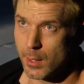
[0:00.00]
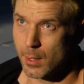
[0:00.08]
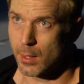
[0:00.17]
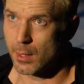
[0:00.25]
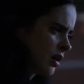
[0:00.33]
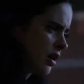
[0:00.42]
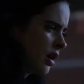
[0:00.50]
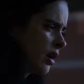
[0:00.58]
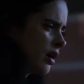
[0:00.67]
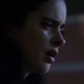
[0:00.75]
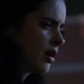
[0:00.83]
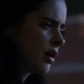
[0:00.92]
You know, she
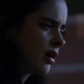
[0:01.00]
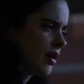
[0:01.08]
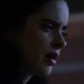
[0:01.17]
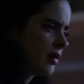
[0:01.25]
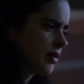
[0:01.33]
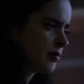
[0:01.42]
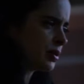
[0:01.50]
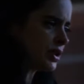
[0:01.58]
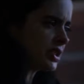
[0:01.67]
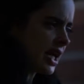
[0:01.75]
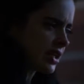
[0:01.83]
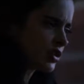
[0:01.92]
did kick some butt
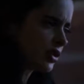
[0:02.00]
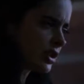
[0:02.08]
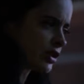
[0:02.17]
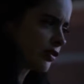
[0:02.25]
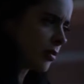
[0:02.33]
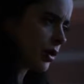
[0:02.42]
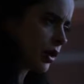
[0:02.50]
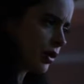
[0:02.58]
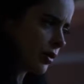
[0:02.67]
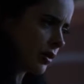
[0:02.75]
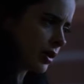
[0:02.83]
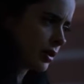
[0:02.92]
in the Defenders, but
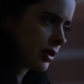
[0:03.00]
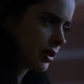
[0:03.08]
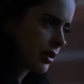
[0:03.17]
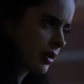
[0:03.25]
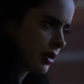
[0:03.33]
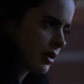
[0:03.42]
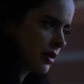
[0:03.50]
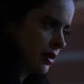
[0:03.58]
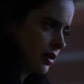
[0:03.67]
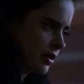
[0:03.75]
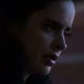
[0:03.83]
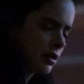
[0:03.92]
in this, she doesn't
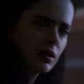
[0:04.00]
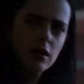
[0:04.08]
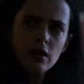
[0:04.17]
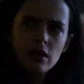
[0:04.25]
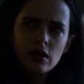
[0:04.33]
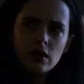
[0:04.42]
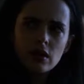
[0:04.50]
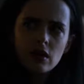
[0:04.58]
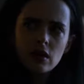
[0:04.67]
really. And that's